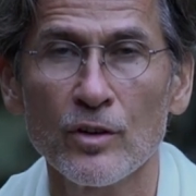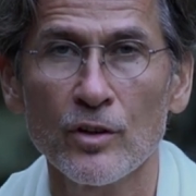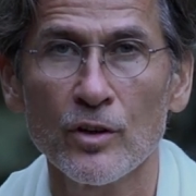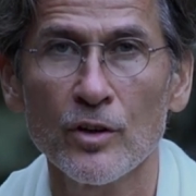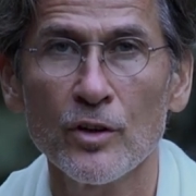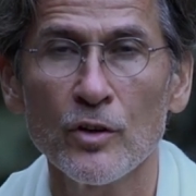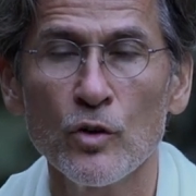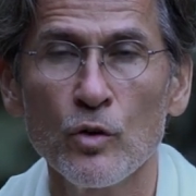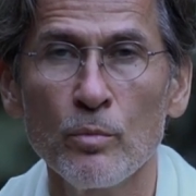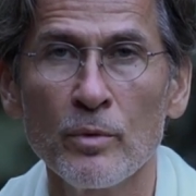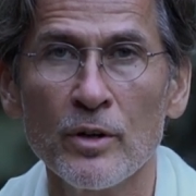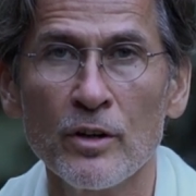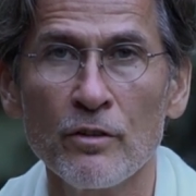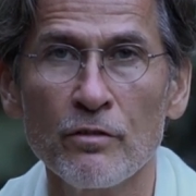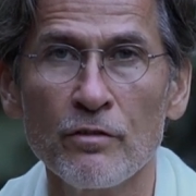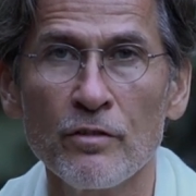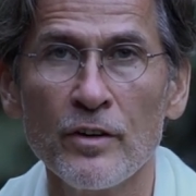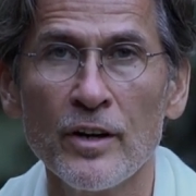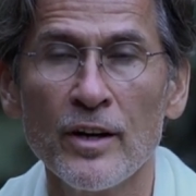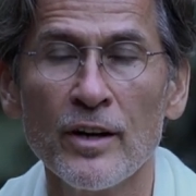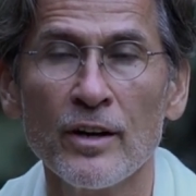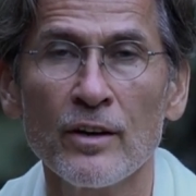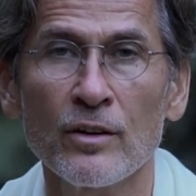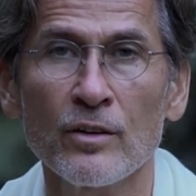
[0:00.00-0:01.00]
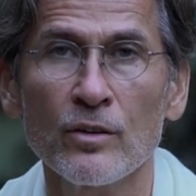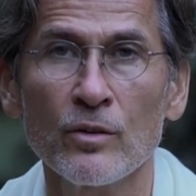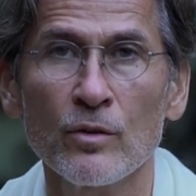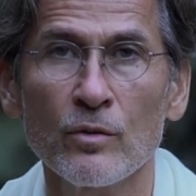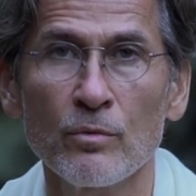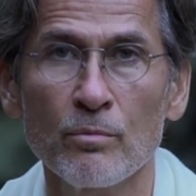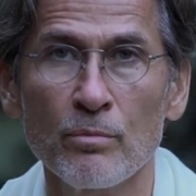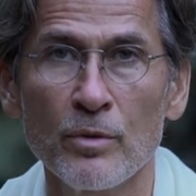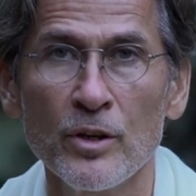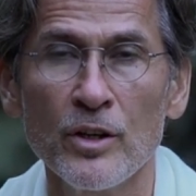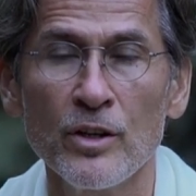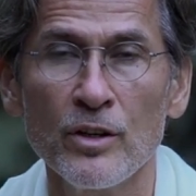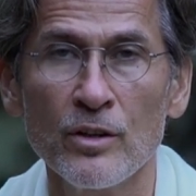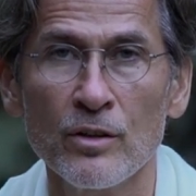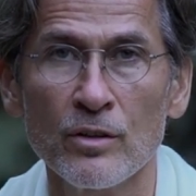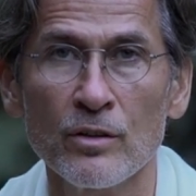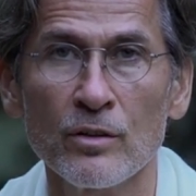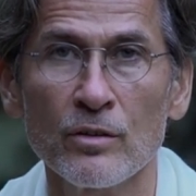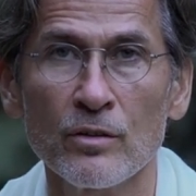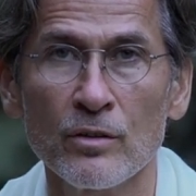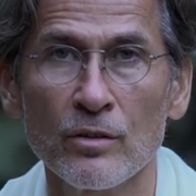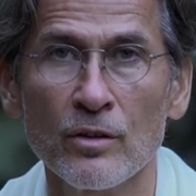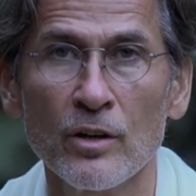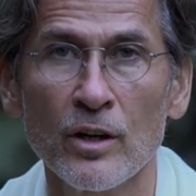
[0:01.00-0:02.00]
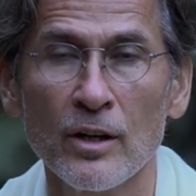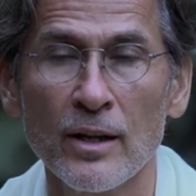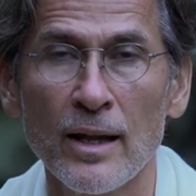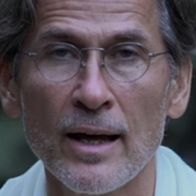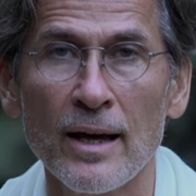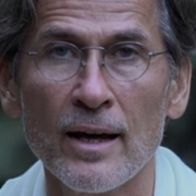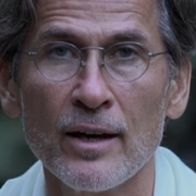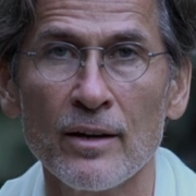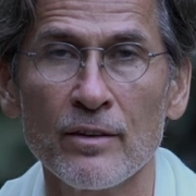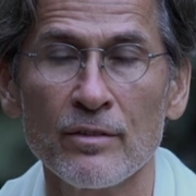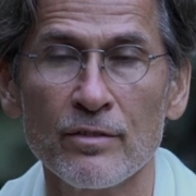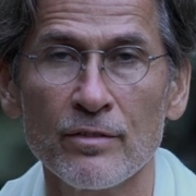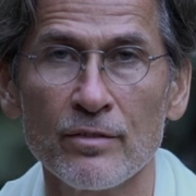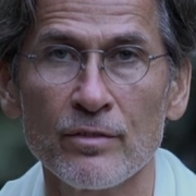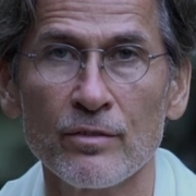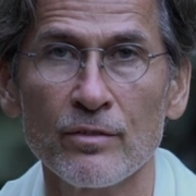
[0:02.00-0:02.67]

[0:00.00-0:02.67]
human affair of being alive